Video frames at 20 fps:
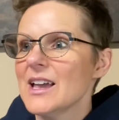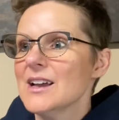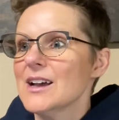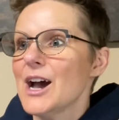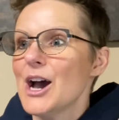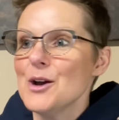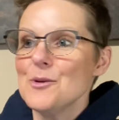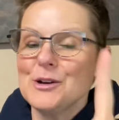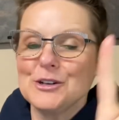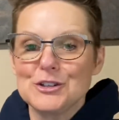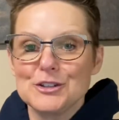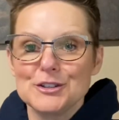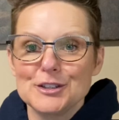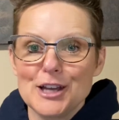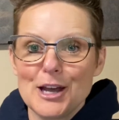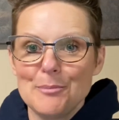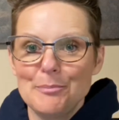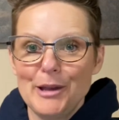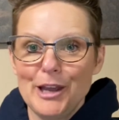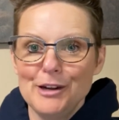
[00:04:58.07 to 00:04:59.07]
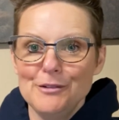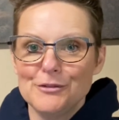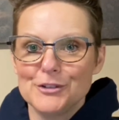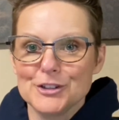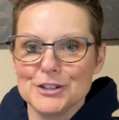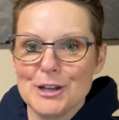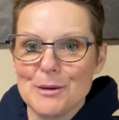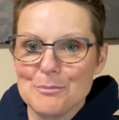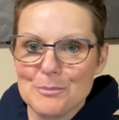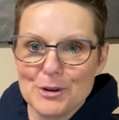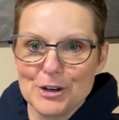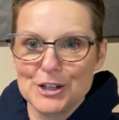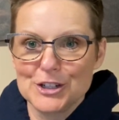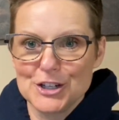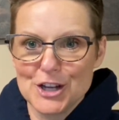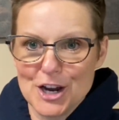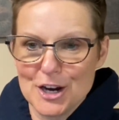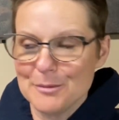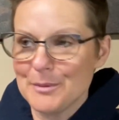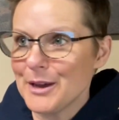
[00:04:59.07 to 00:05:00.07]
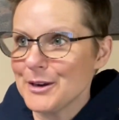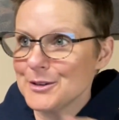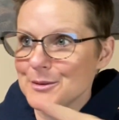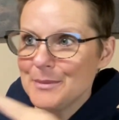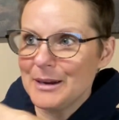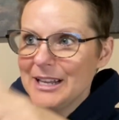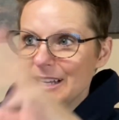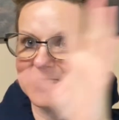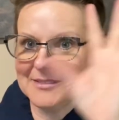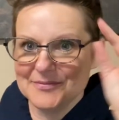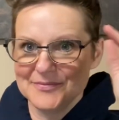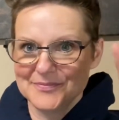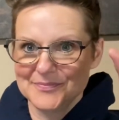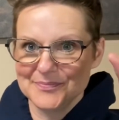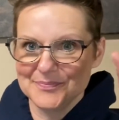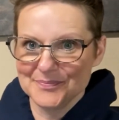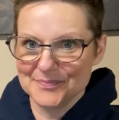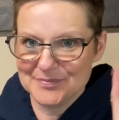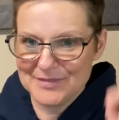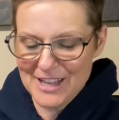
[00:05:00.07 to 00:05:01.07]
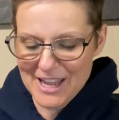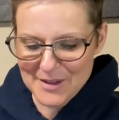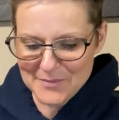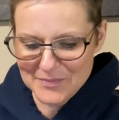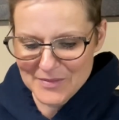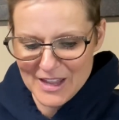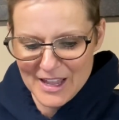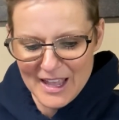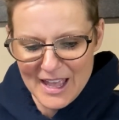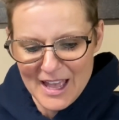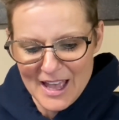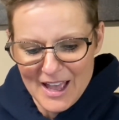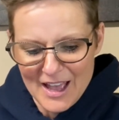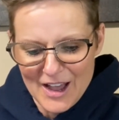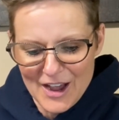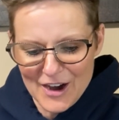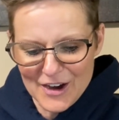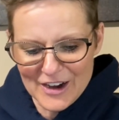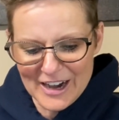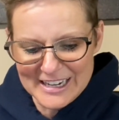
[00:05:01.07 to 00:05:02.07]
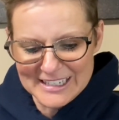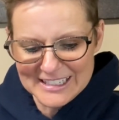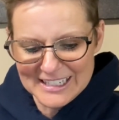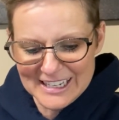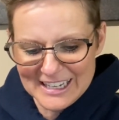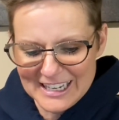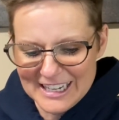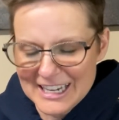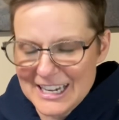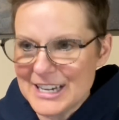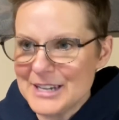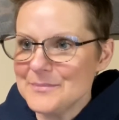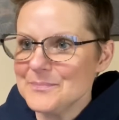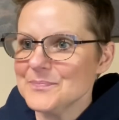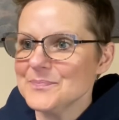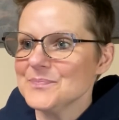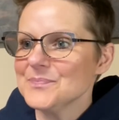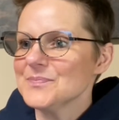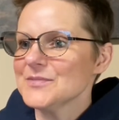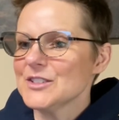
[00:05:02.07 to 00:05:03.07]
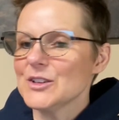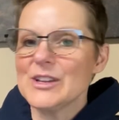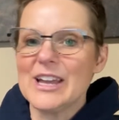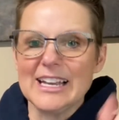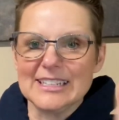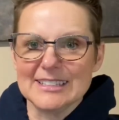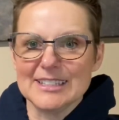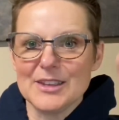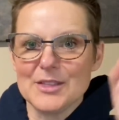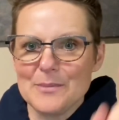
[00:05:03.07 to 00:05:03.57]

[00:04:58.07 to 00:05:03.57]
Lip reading: oh, I just got paid for something we're going to talk about in a minute. Yeah. All right. So yes, on the